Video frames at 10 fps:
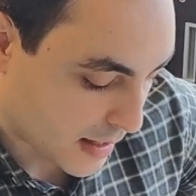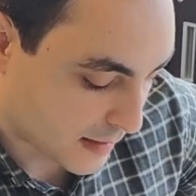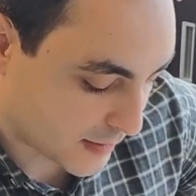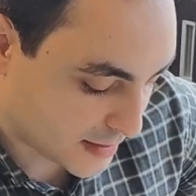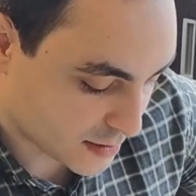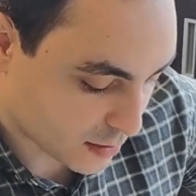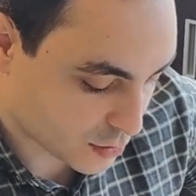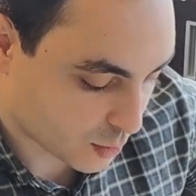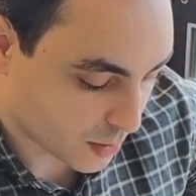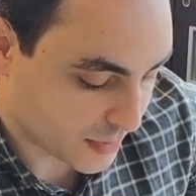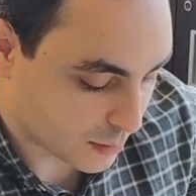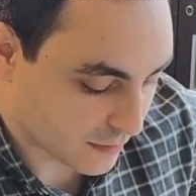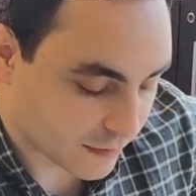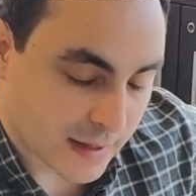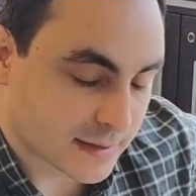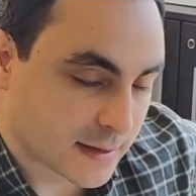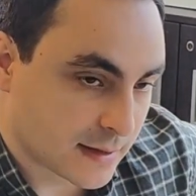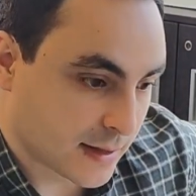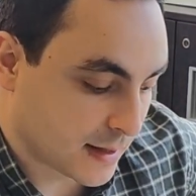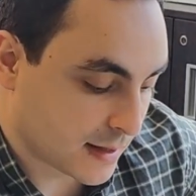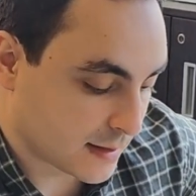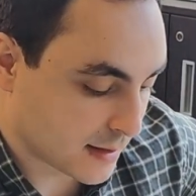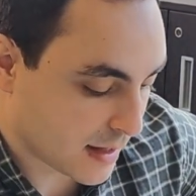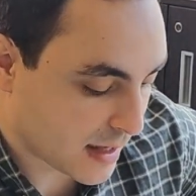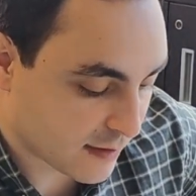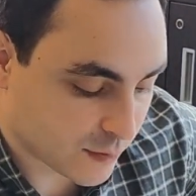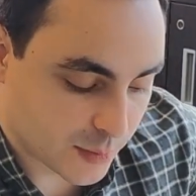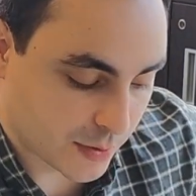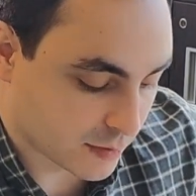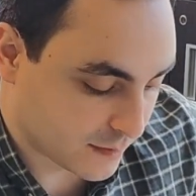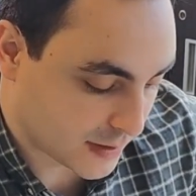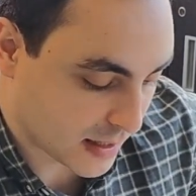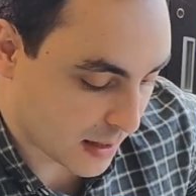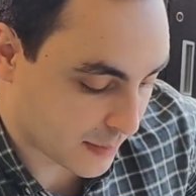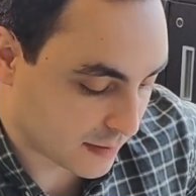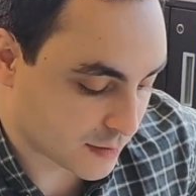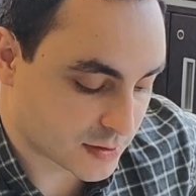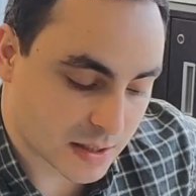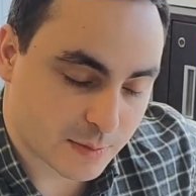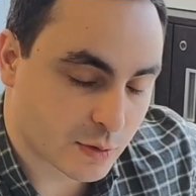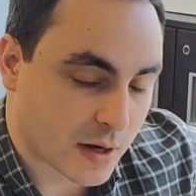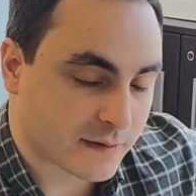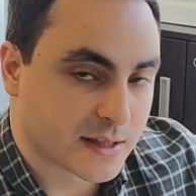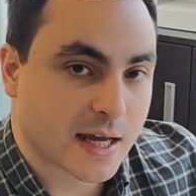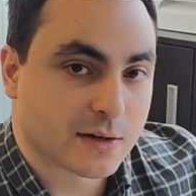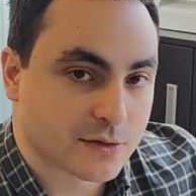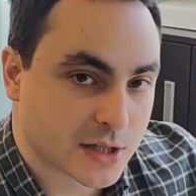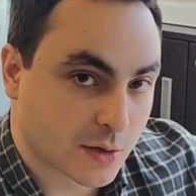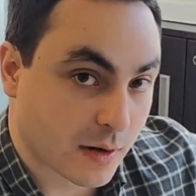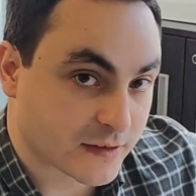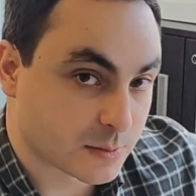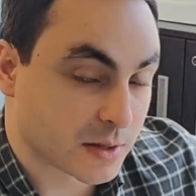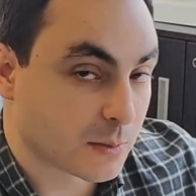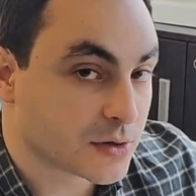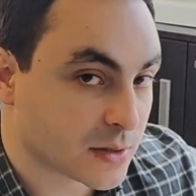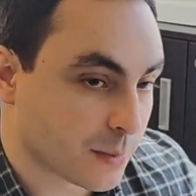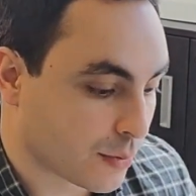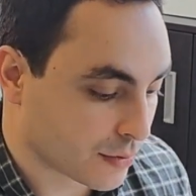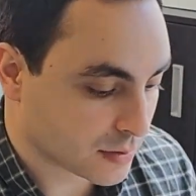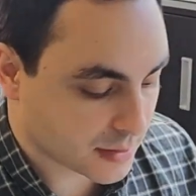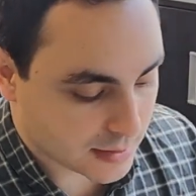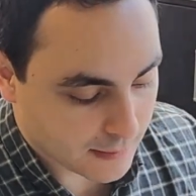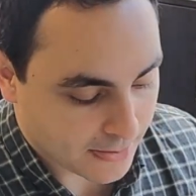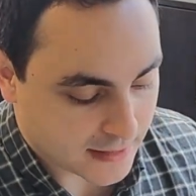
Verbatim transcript: And these notes will be reflected in every part of the app, in the sleep graph, the energy graphs, but most importantly,